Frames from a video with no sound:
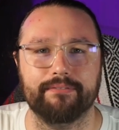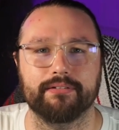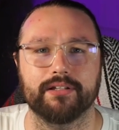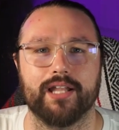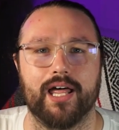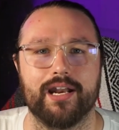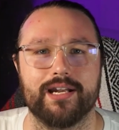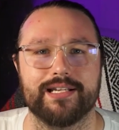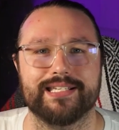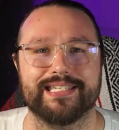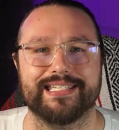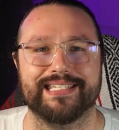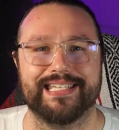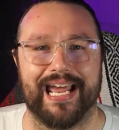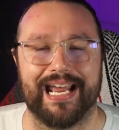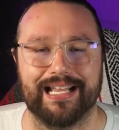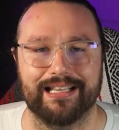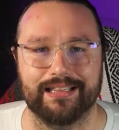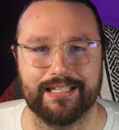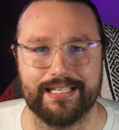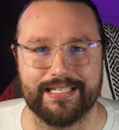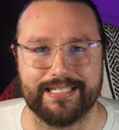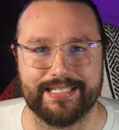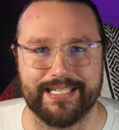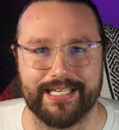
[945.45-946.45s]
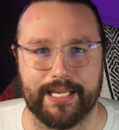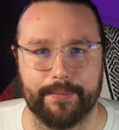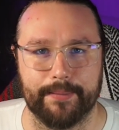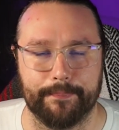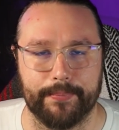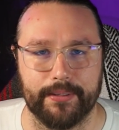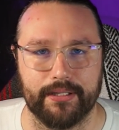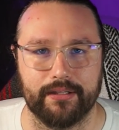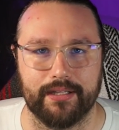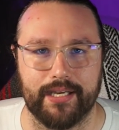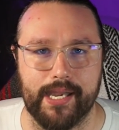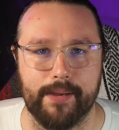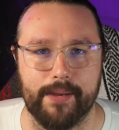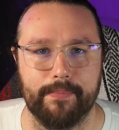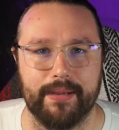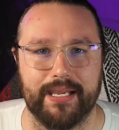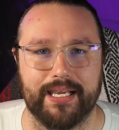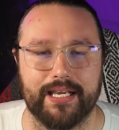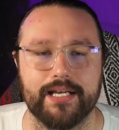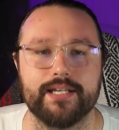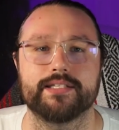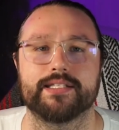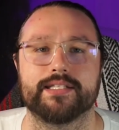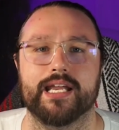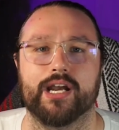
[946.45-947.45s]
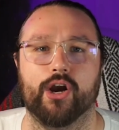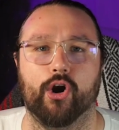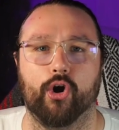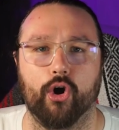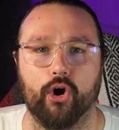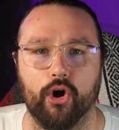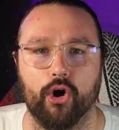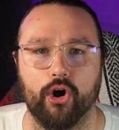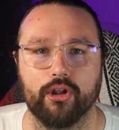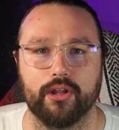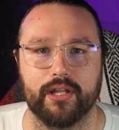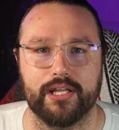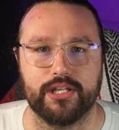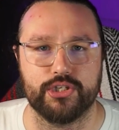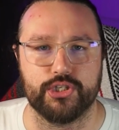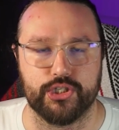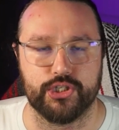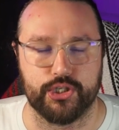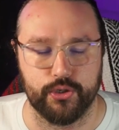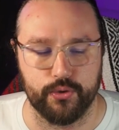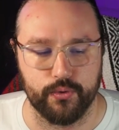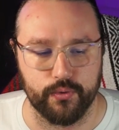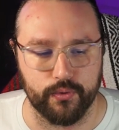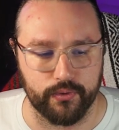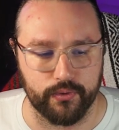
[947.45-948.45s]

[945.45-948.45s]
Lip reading: lot of stylistic ability because they're all in school